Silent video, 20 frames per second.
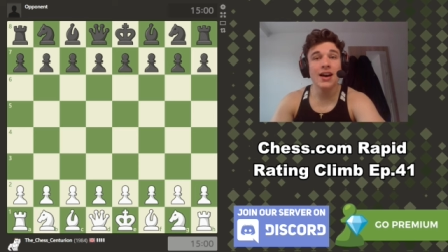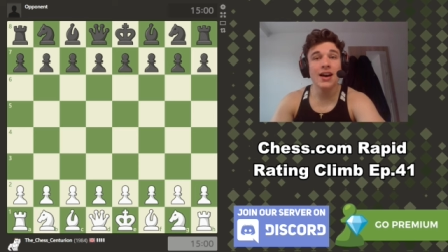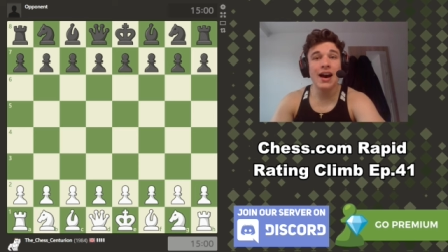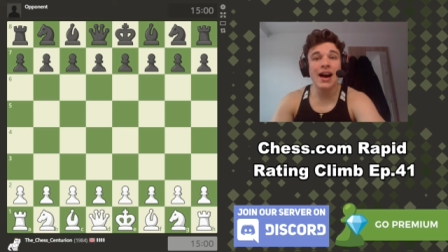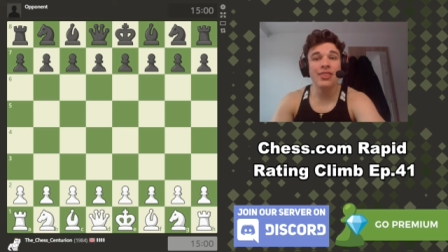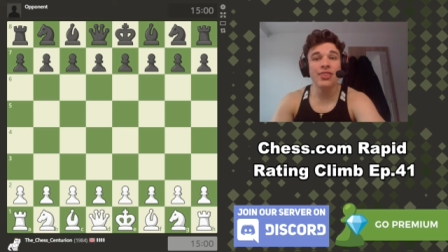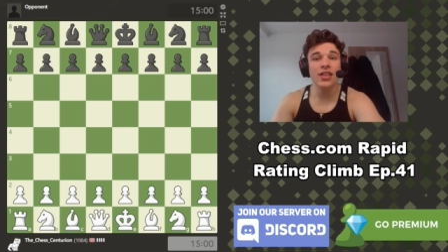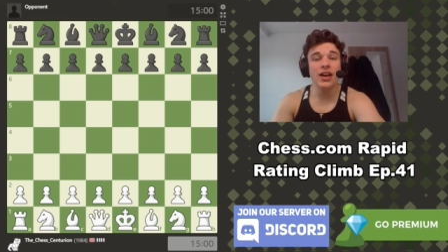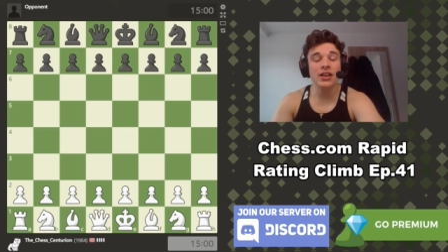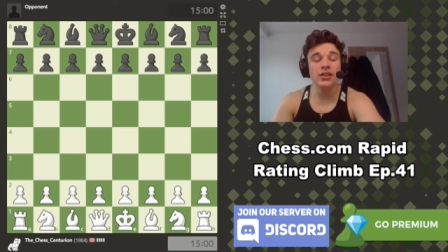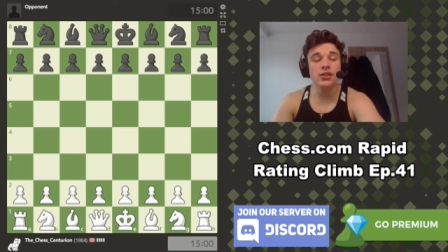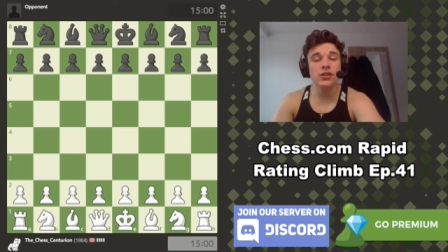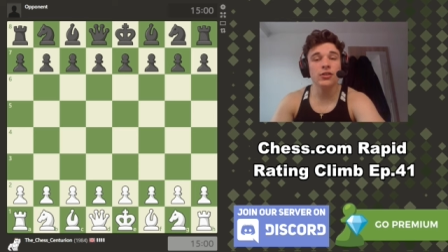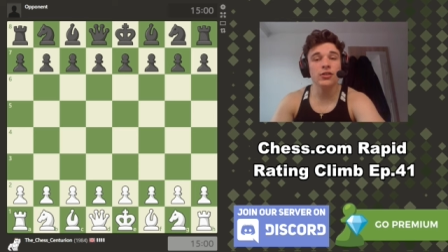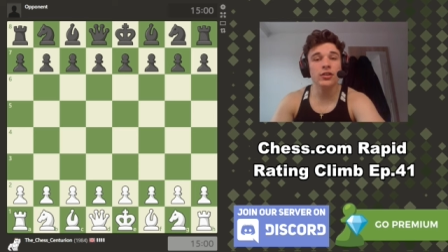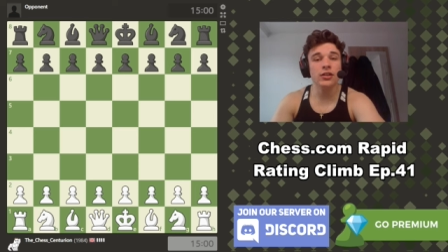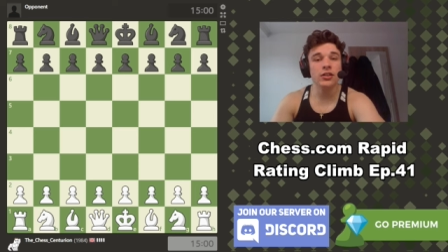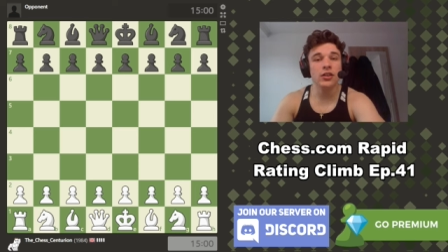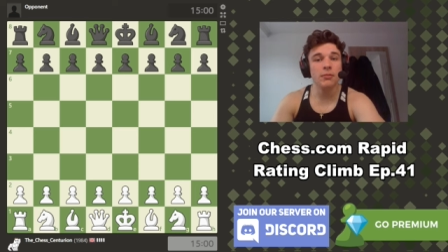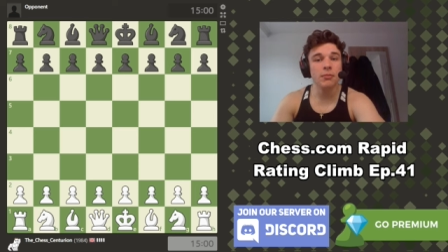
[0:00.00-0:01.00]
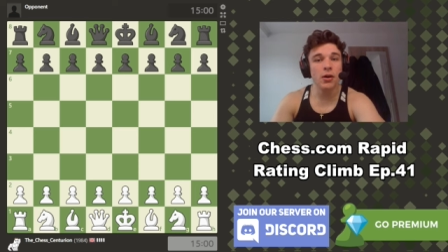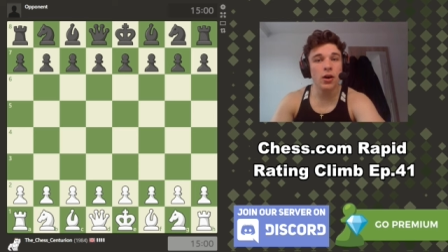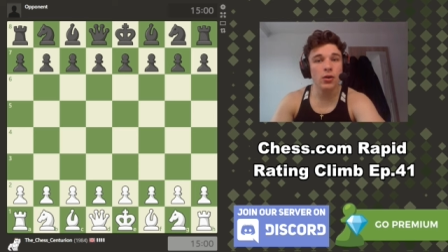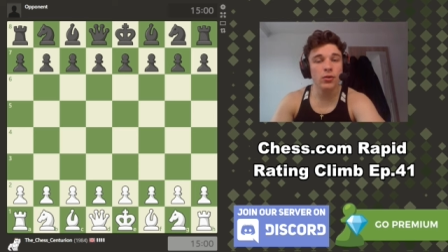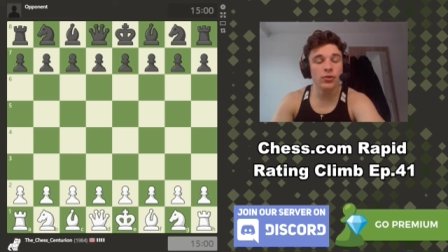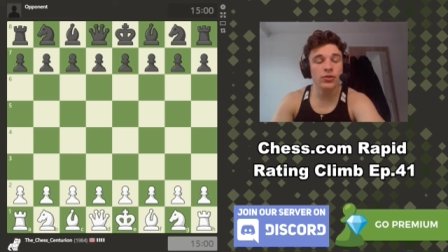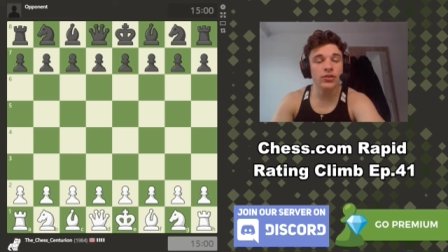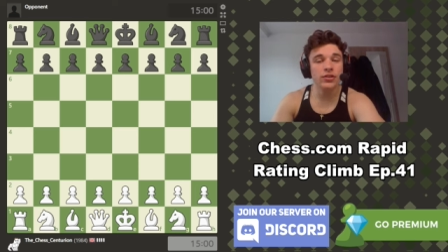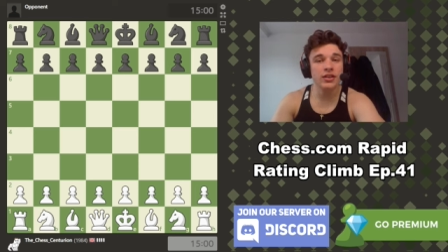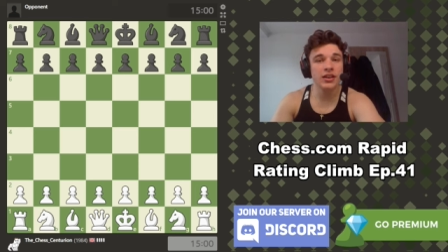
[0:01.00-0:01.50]
and then using the
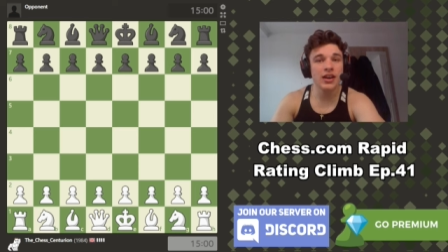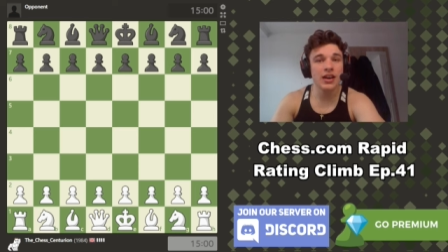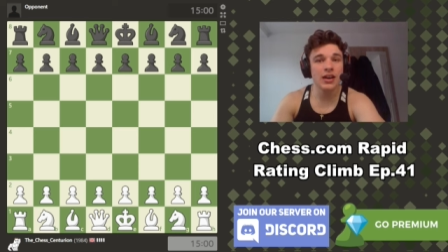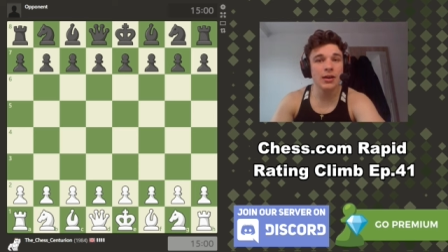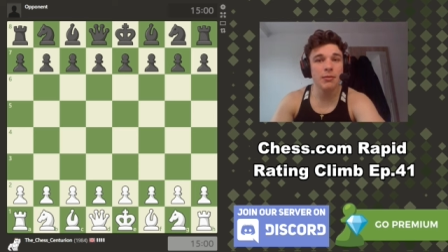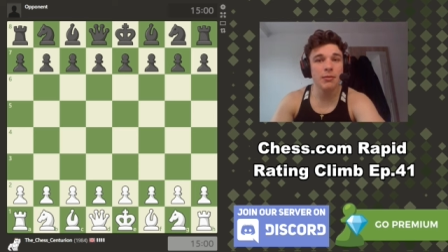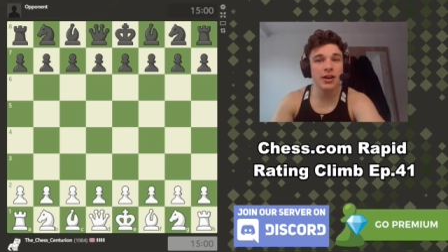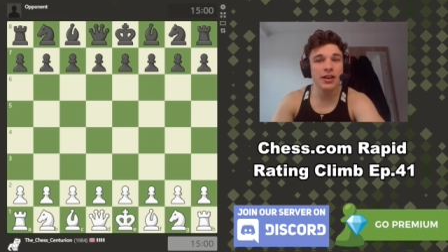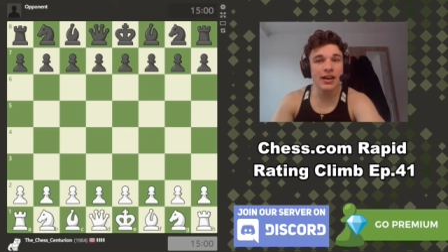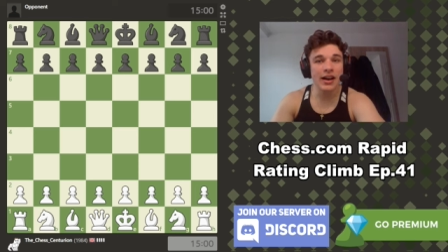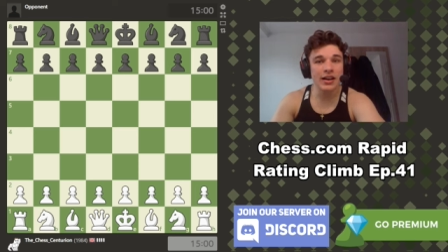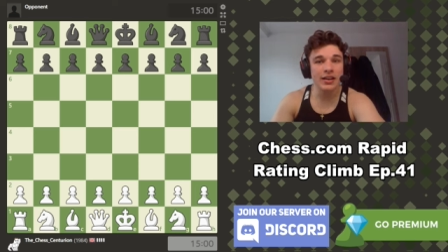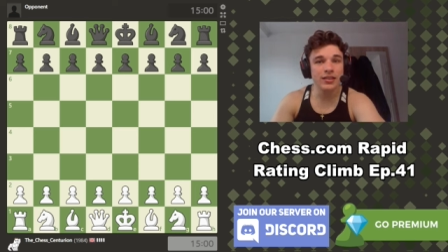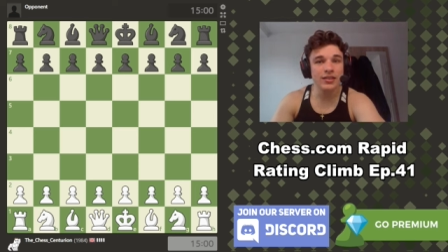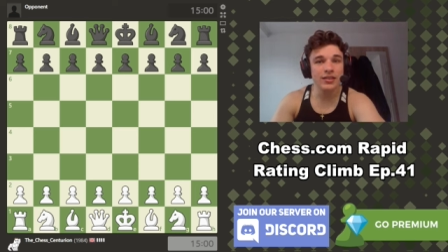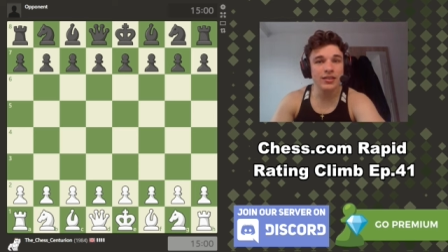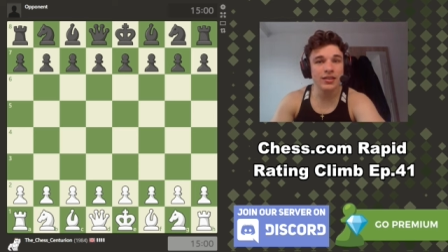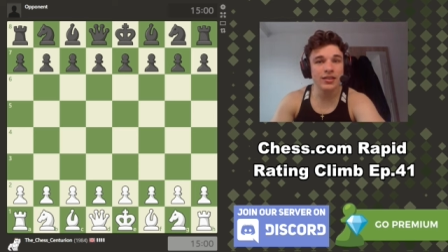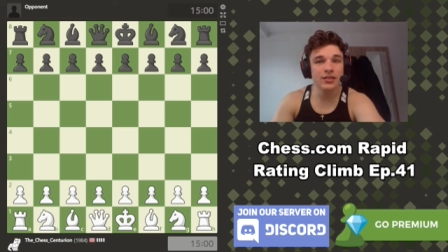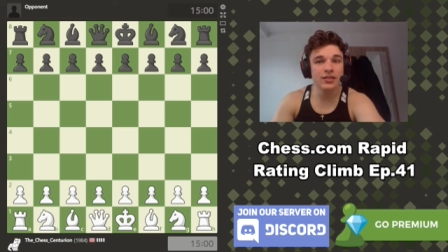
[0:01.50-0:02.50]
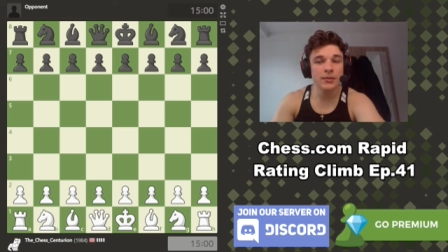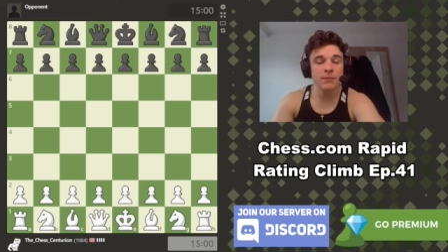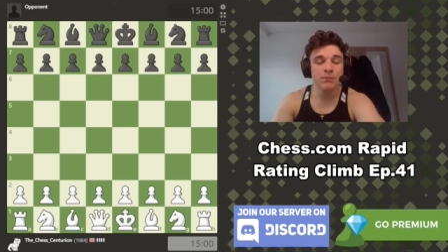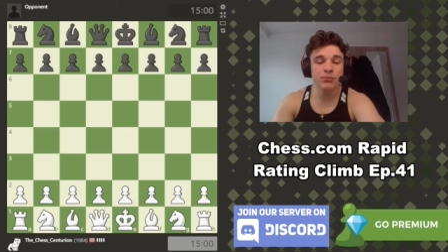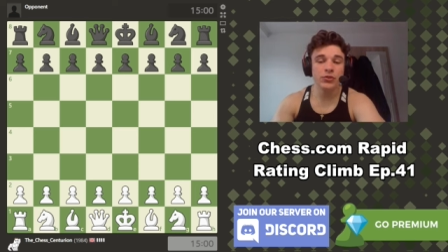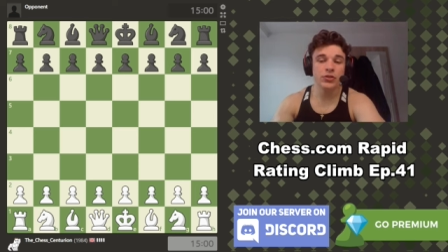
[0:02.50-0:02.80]
post-game analysis